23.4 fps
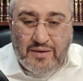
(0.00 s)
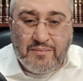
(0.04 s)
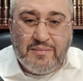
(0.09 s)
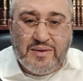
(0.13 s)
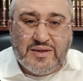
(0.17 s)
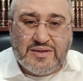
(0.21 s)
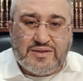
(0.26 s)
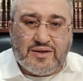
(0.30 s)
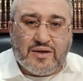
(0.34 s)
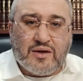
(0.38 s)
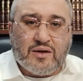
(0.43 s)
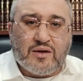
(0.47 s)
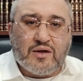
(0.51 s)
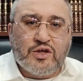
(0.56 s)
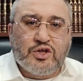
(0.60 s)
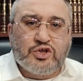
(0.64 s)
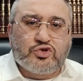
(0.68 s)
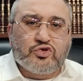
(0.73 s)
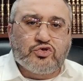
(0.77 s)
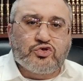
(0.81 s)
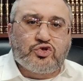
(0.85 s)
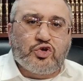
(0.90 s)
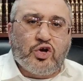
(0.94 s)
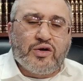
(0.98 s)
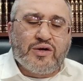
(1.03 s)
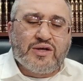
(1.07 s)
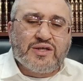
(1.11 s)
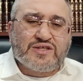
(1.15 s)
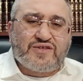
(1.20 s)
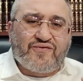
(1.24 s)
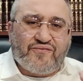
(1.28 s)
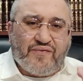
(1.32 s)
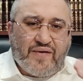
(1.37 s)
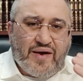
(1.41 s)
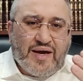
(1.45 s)
l'Mizrach, he should turn
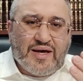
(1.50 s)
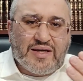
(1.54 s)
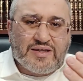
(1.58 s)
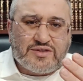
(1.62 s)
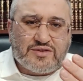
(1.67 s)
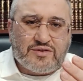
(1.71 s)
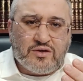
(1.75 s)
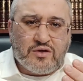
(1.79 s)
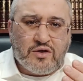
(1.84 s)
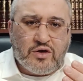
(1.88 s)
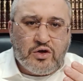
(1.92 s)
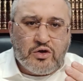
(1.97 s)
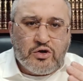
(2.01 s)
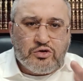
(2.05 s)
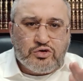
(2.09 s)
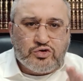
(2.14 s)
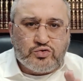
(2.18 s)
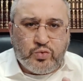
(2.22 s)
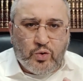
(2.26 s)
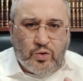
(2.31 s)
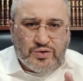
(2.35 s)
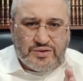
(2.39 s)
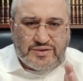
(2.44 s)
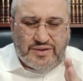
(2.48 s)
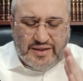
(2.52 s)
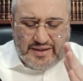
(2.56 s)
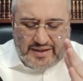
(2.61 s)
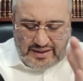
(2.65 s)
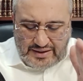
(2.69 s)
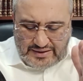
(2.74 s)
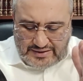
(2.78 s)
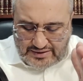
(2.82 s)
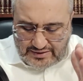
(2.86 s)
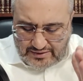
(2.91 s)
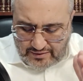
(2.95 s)
his face towards the
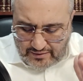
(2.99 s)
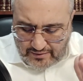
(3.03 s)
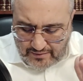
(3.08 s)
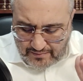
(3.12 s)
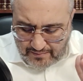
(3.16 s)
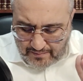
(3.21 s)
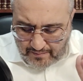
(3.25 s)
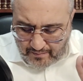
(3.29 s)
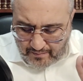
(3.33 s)
east.